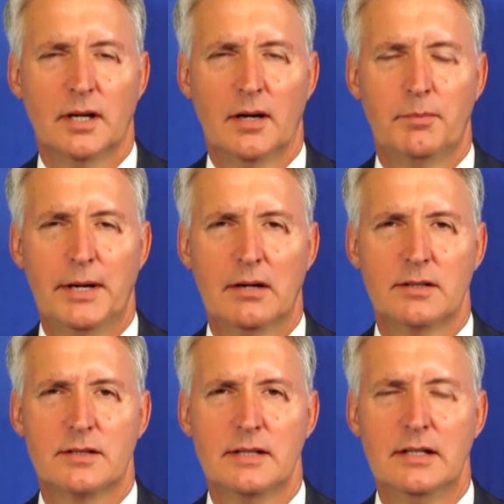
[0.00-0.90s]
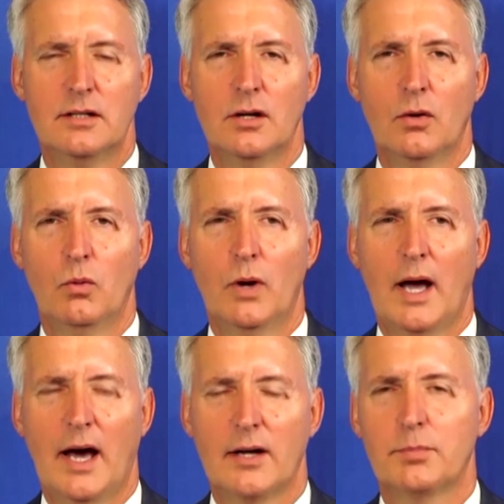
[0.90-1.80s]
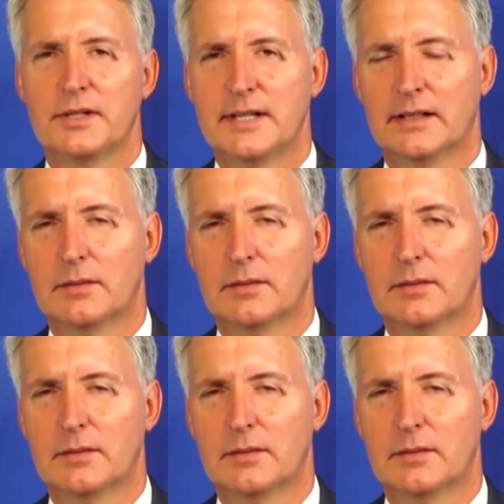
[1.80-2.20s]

parents need to know how to protect